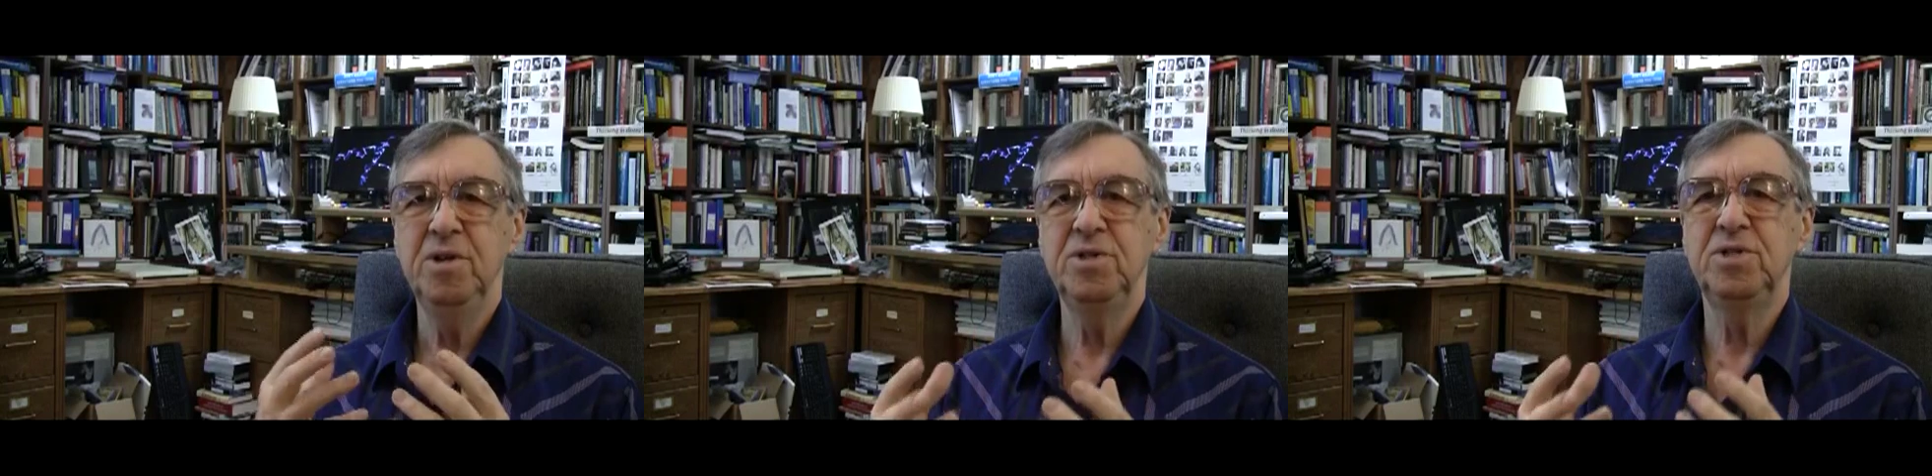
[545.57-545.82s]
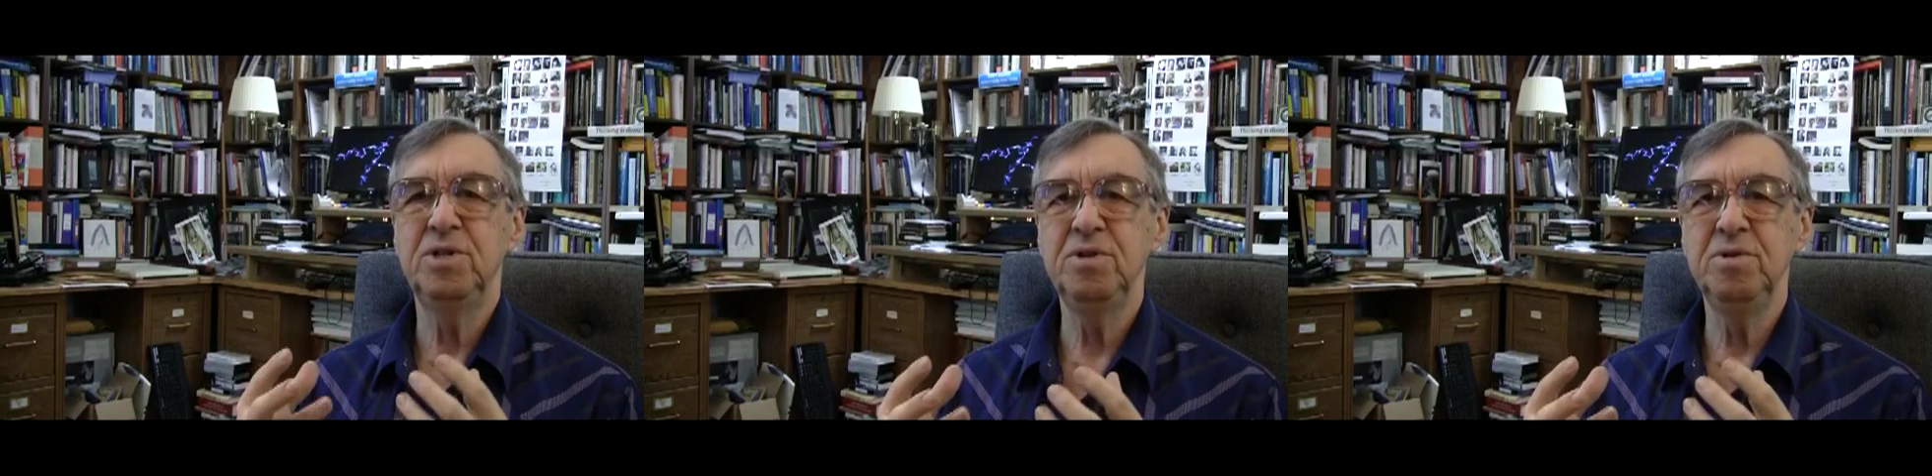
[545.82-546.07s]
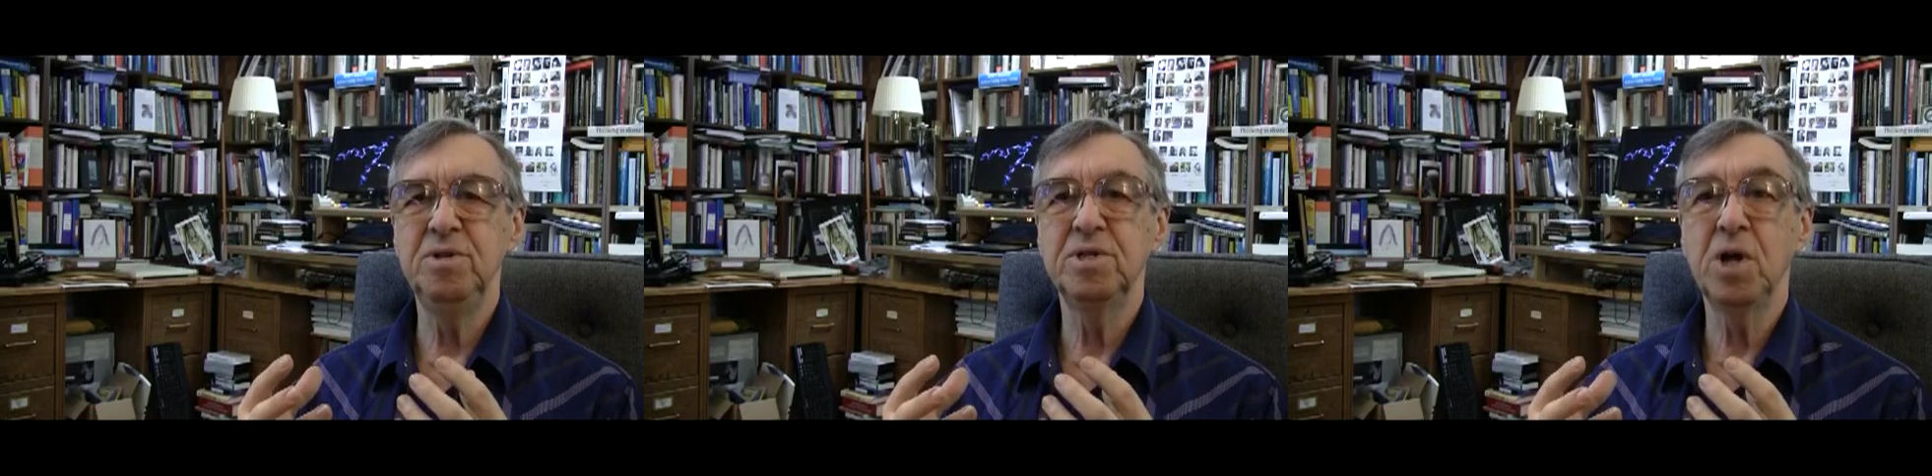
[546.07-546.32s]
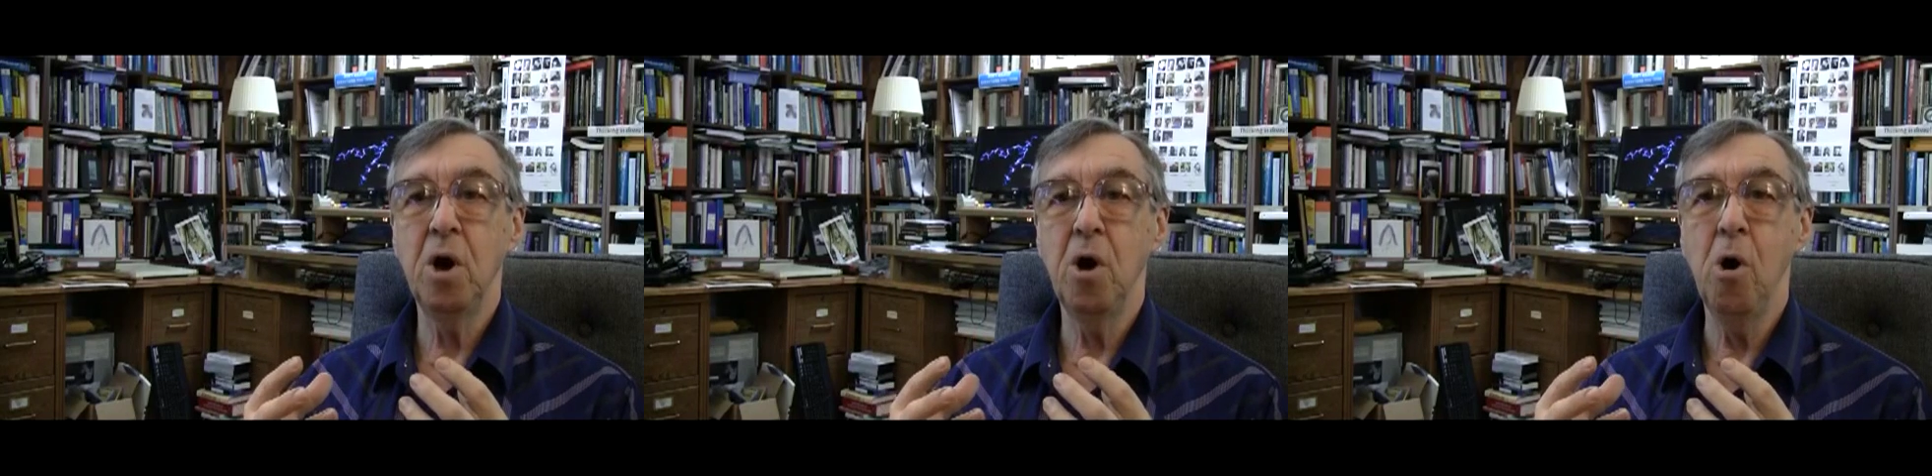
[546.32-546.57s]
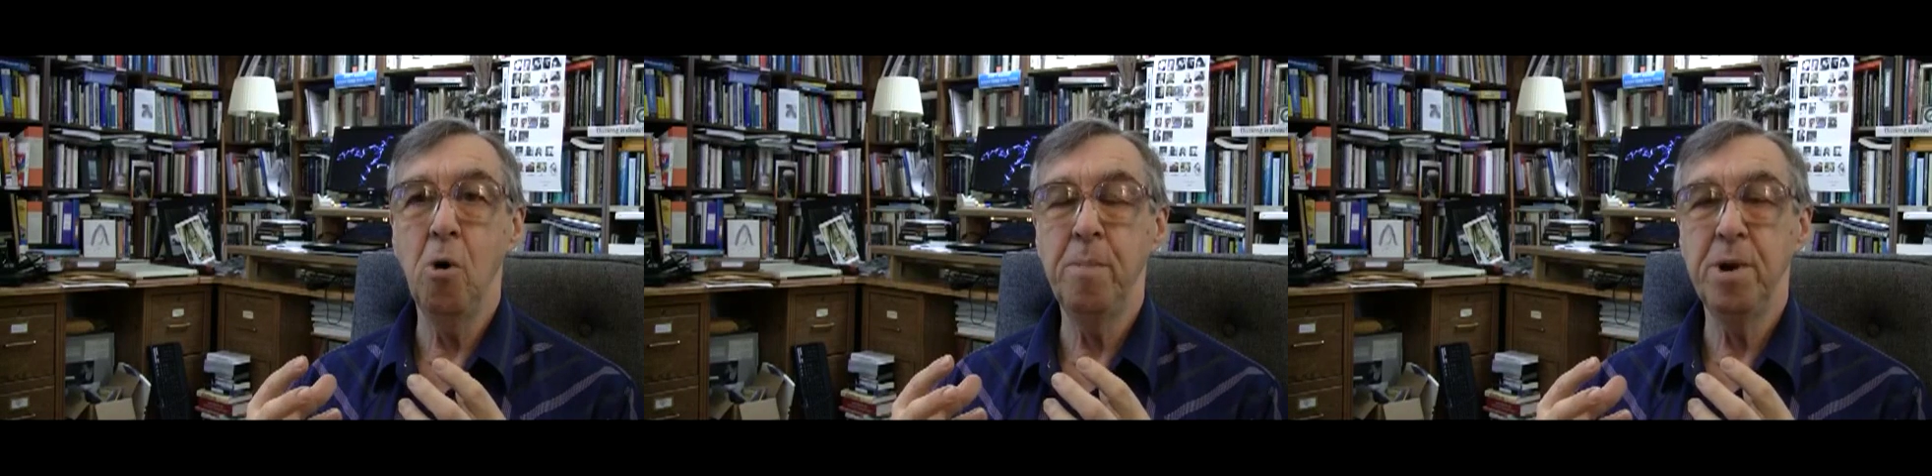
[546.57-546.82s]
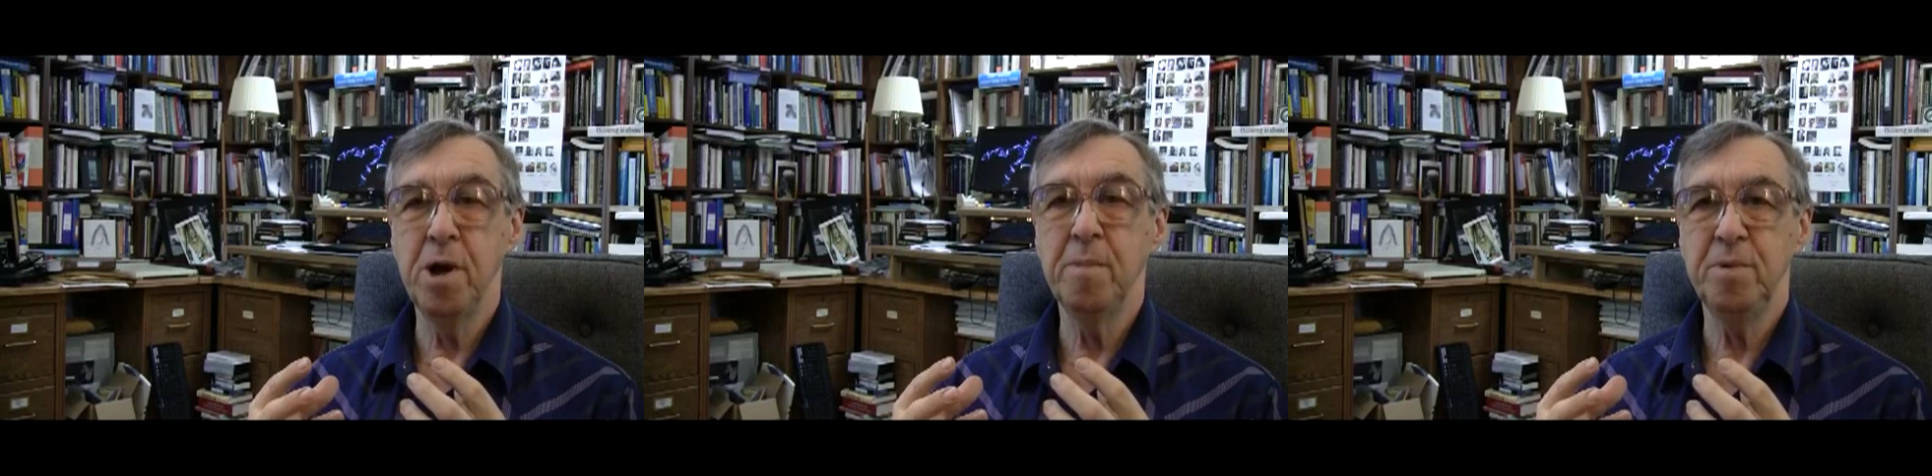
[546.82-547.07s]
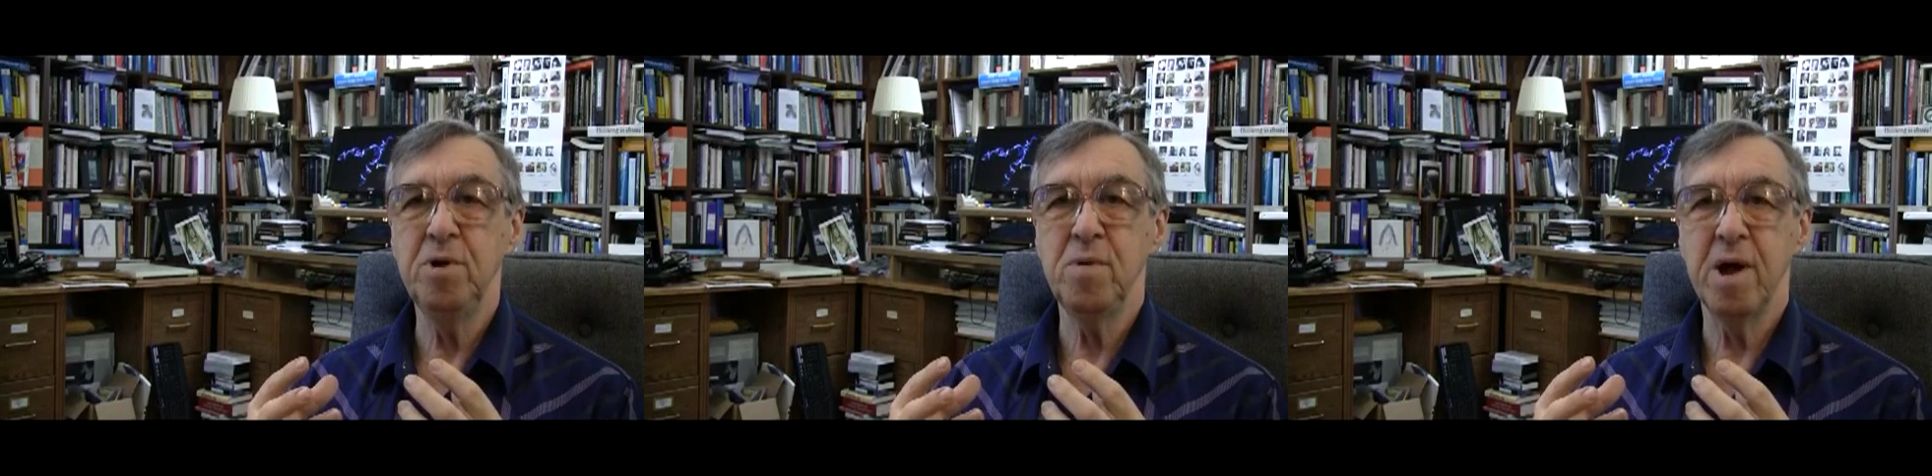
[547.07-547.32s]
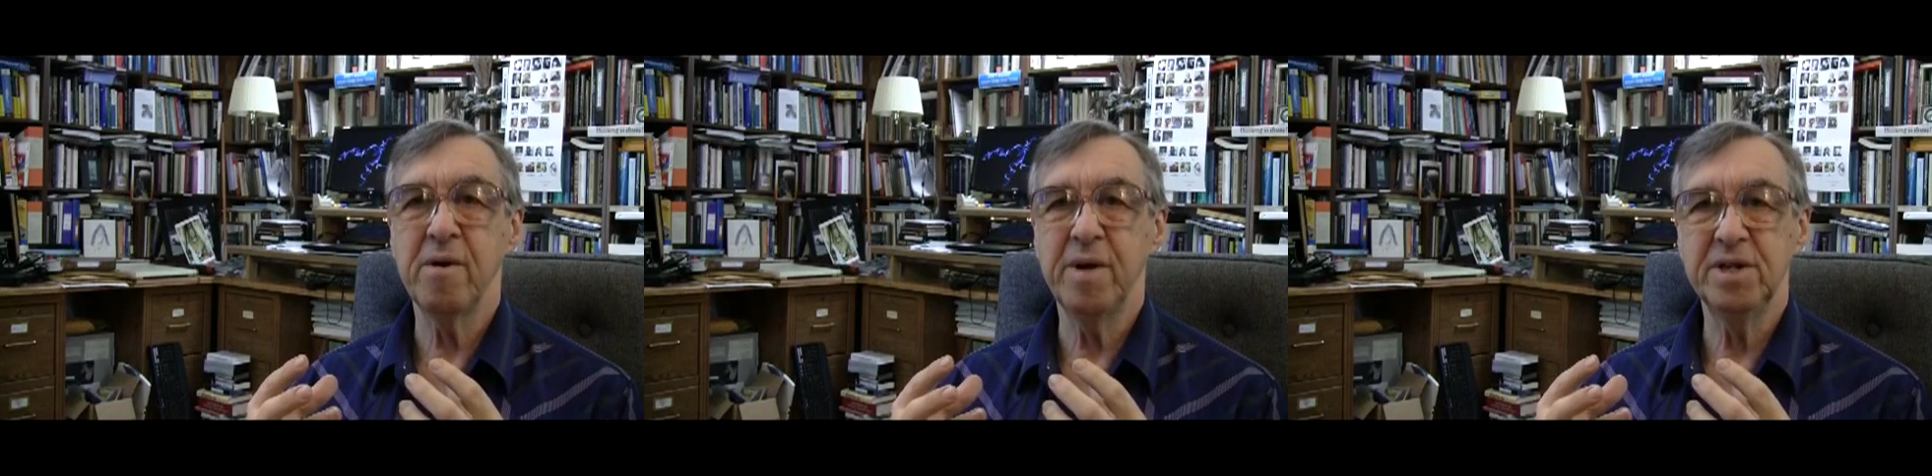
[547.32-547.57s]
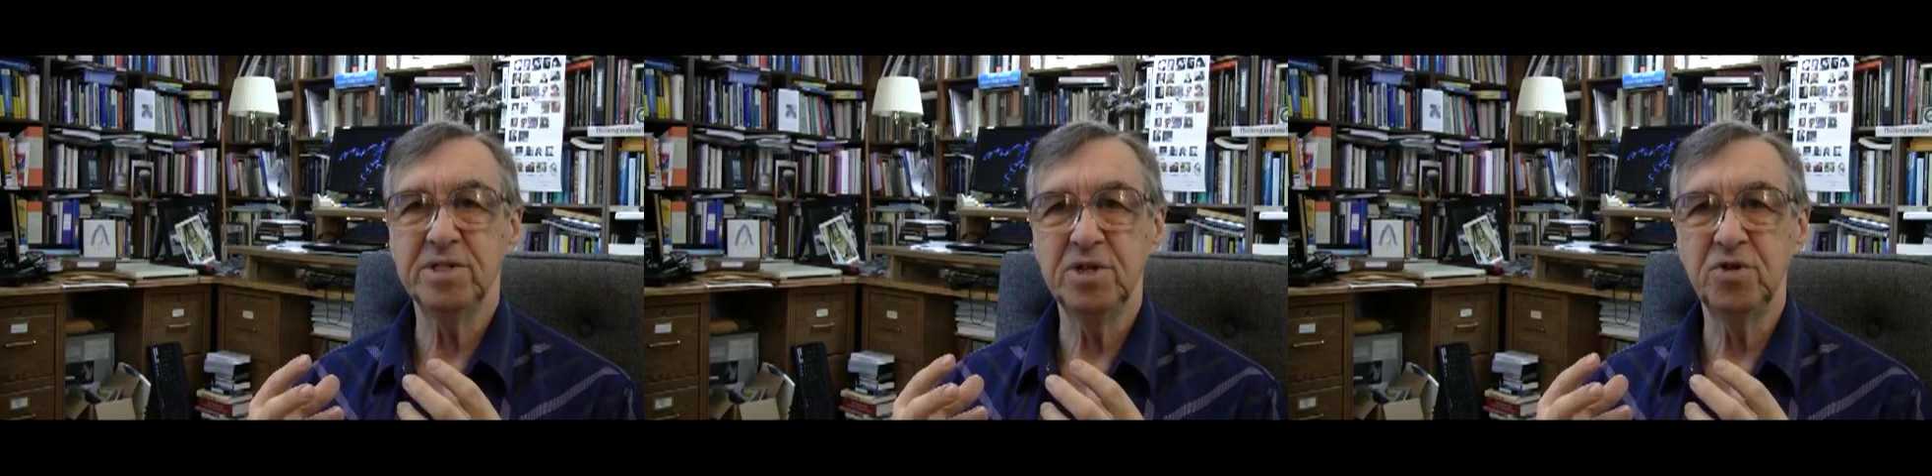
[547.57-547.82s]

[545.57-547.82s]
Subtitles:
students open up new areas